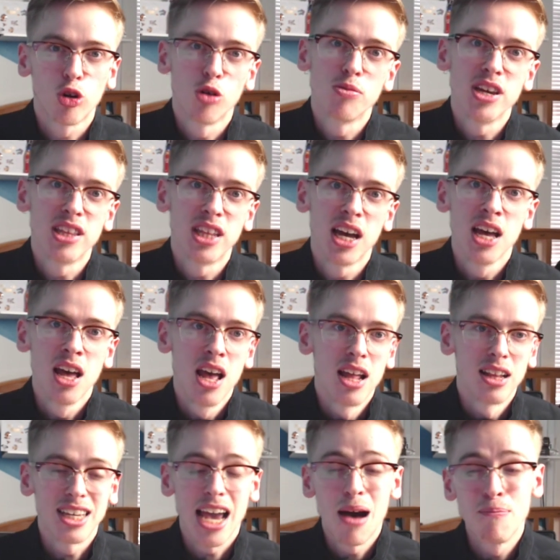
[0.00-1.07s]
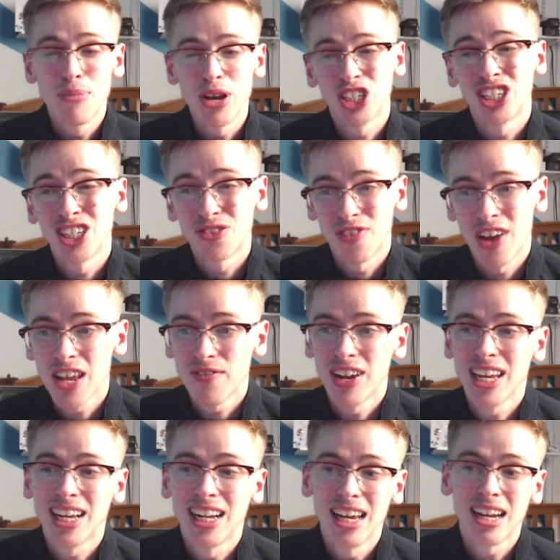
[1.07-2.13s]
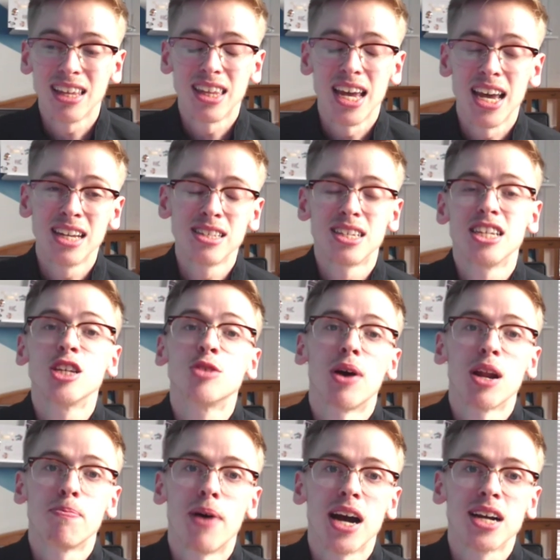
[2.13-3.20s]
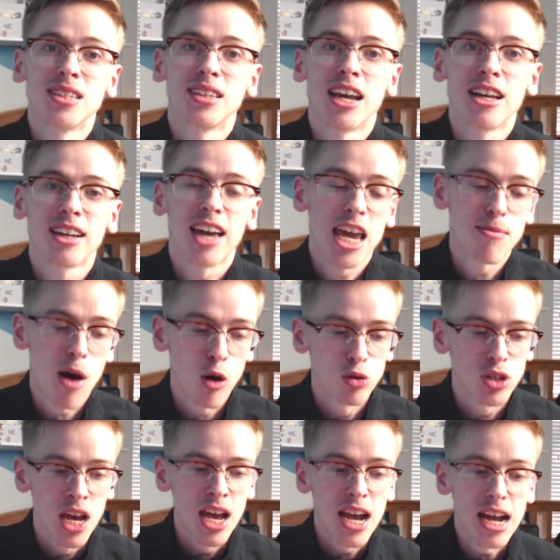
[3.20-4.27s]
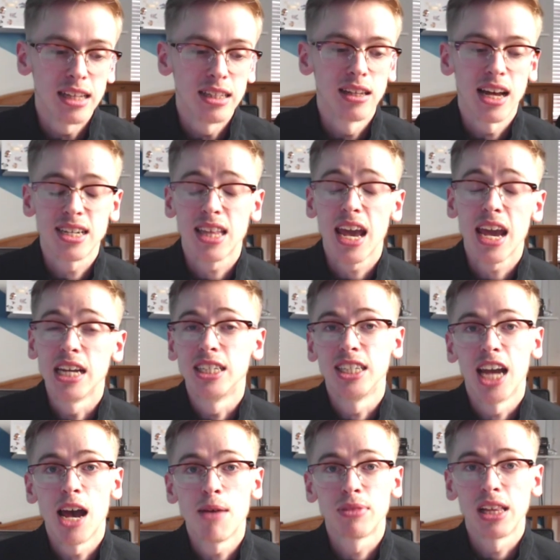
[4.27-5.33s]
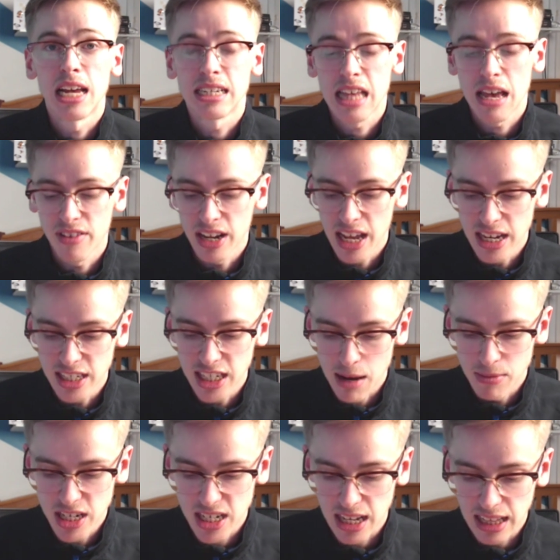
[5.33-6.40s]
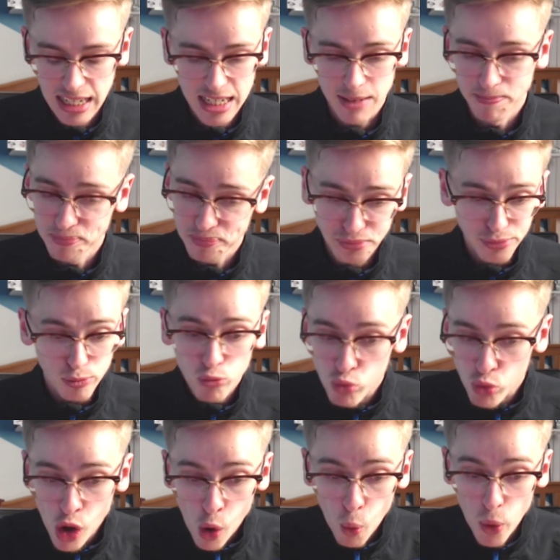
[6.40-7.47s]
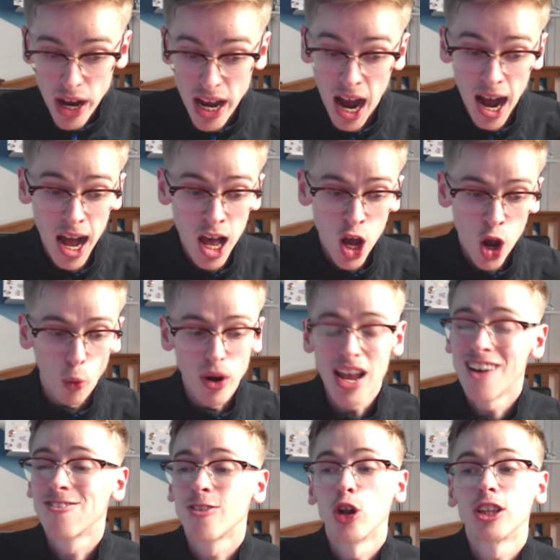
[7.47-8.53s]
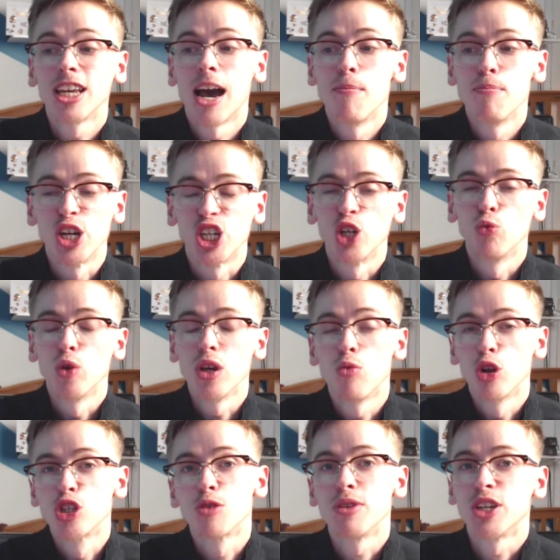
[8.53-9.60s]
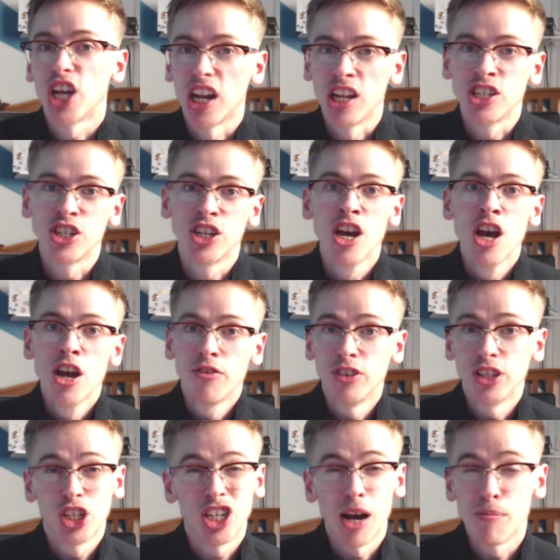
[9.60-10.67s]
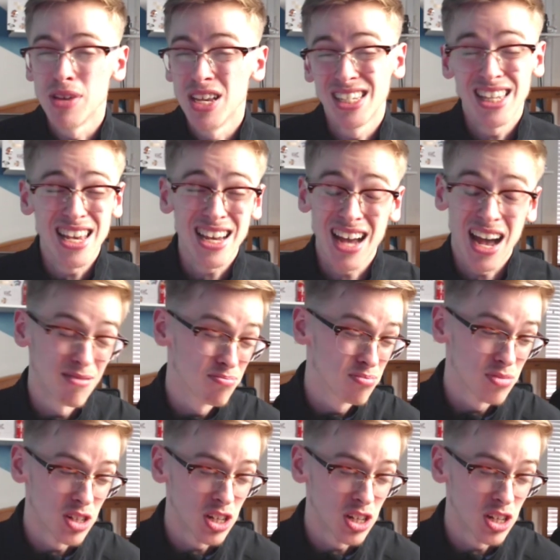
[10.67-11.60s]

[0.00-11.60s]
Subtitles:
Club either? The ambition is very clearly there, and Dennis Barrett-Baxendale came out in the last AGM, the last Everton AGM, and said, listen, we have got the ambition. We want to be challenging for the Champions League and